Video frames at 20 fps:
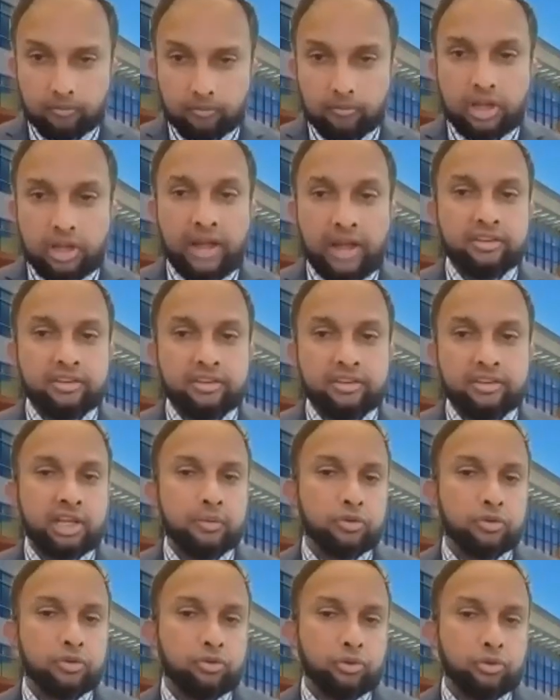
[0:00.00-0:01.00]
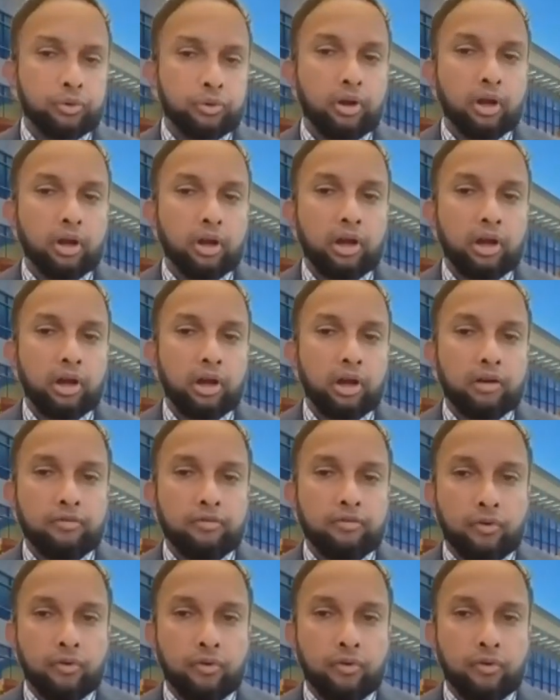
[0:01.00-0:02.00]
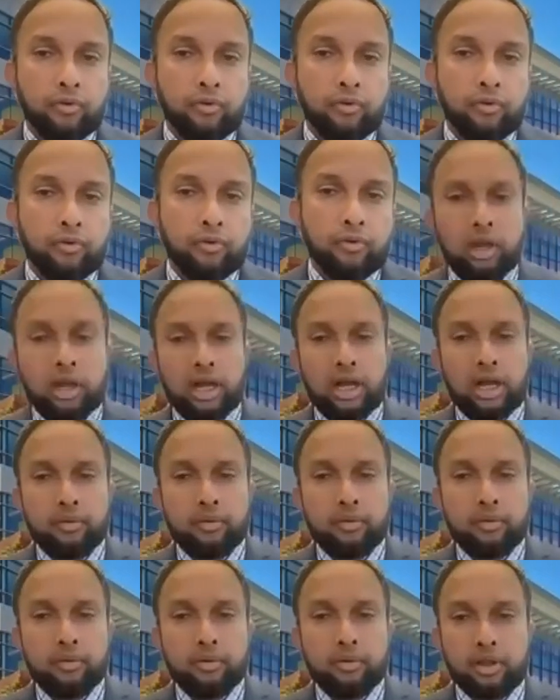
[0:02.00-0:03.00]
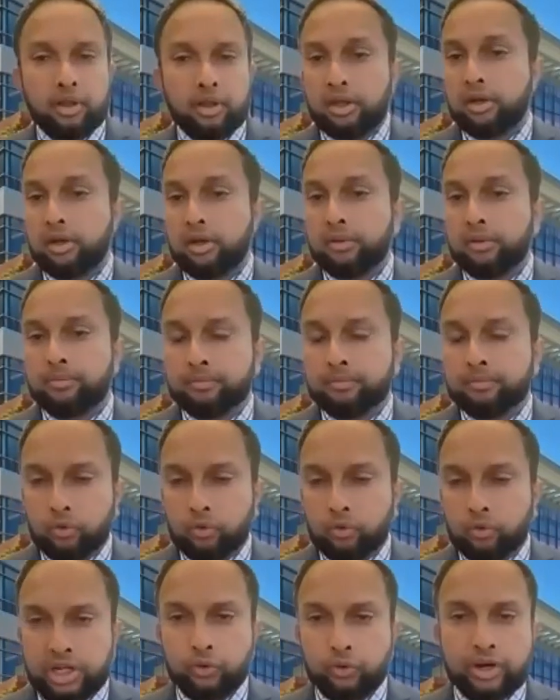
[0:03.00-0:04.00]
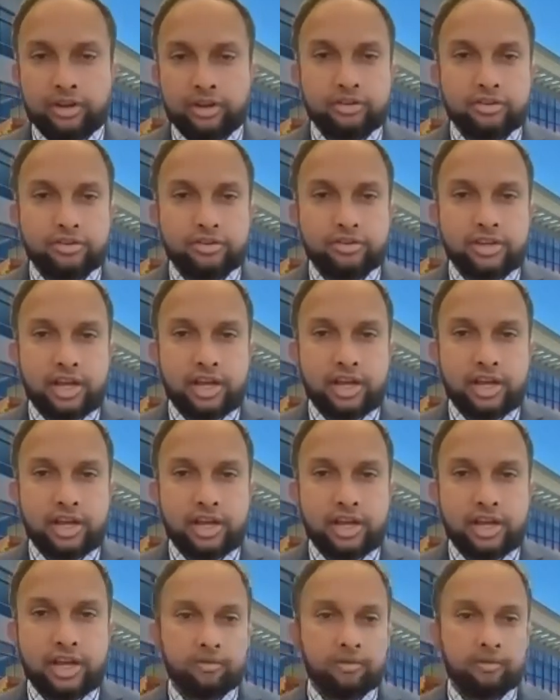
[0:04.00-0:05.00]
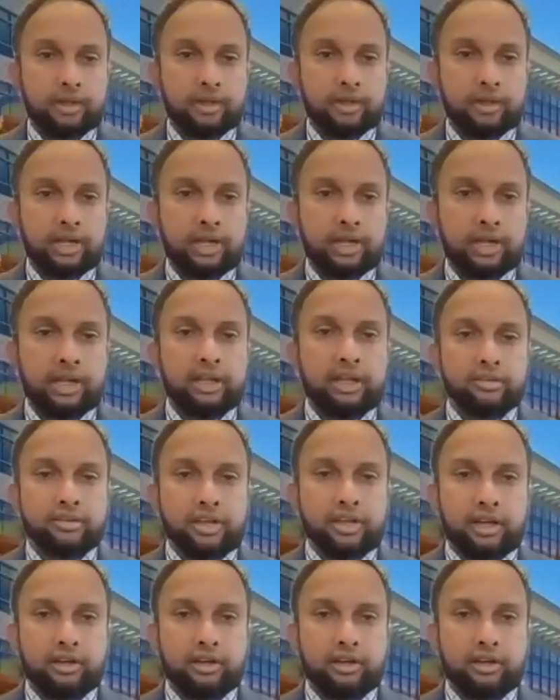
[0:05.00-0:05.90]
And the same was true for the gradient greater than 10 and less than 10.